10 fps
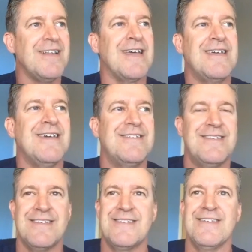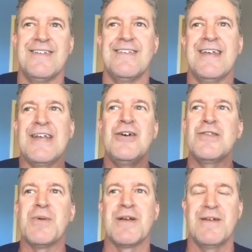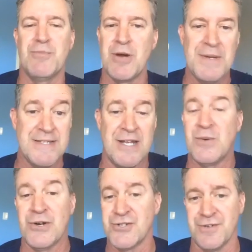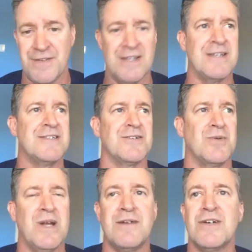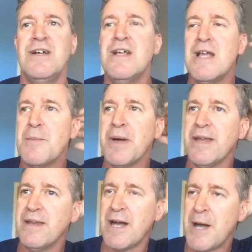Like, it's just, and I know it's probably because they don't want to hurt your feelings or whatever, but